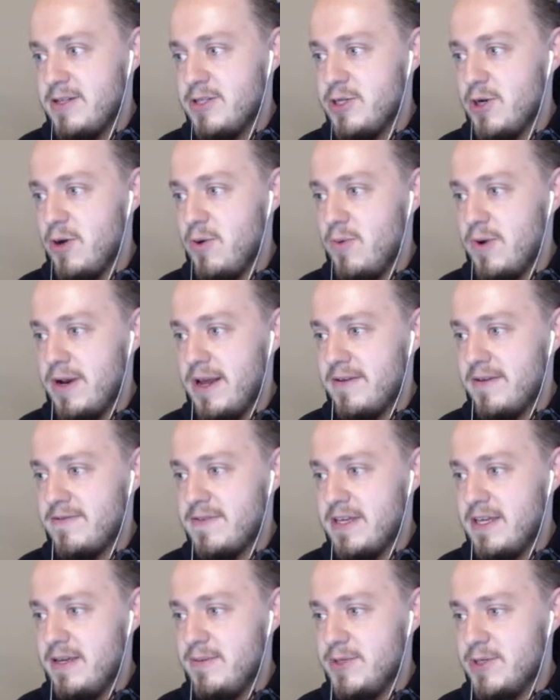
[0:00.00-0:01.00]
don't want to have
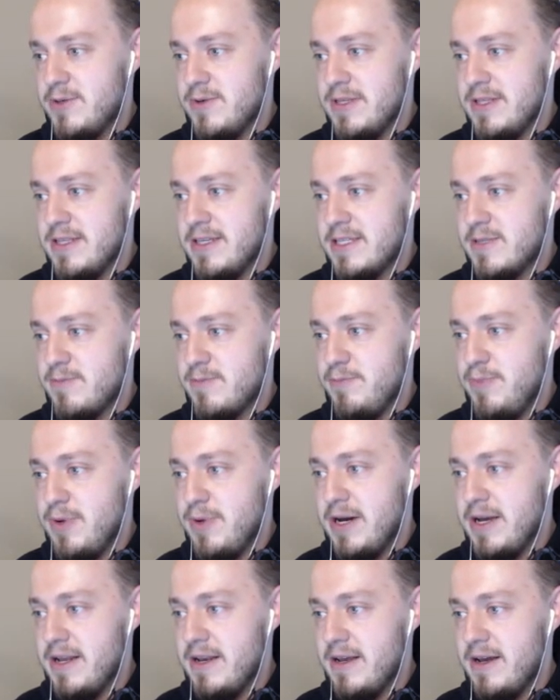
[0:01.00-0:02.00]
to keep doing this,
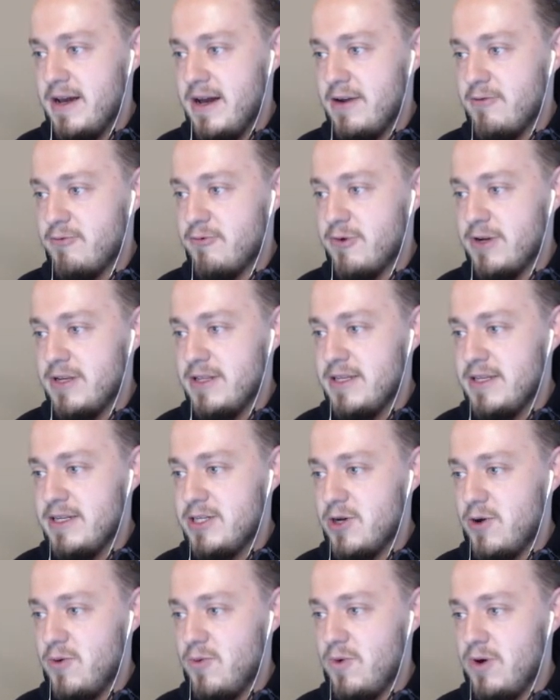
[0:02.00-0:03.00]
but I really
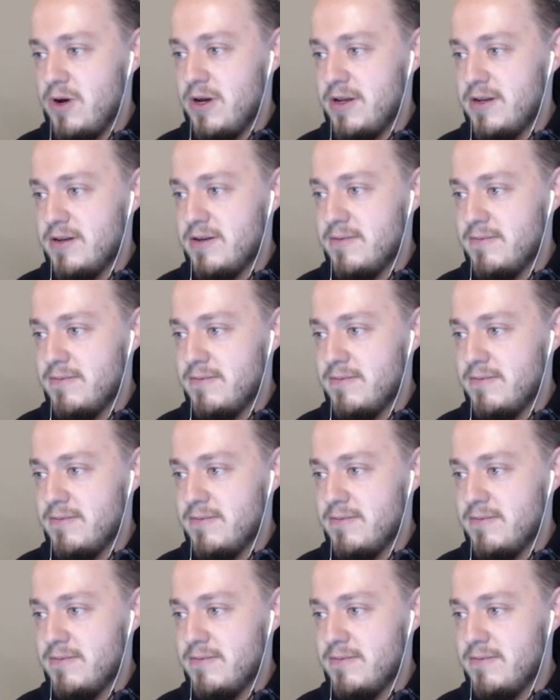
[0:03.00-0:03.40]
don't want